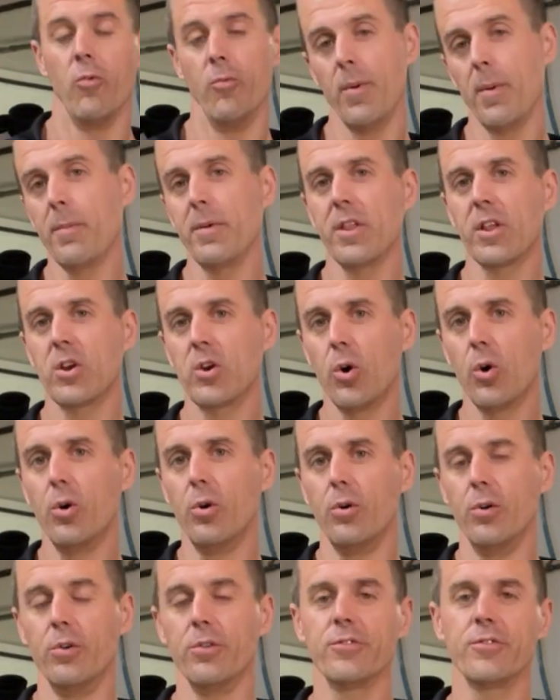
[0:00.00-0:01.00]
Remember the
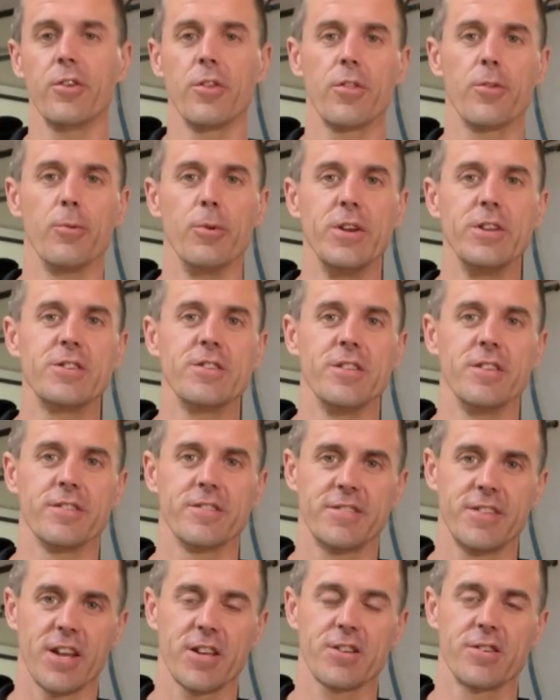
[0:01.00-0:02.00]
goals through each of the
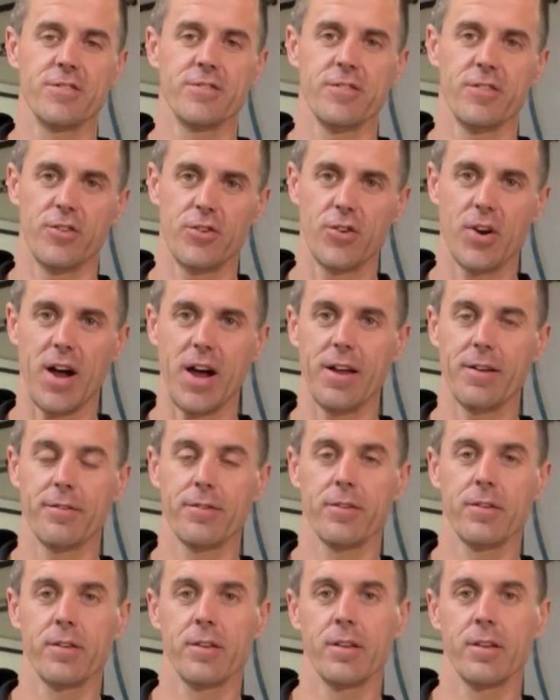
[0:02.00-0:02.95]
sections of the drive.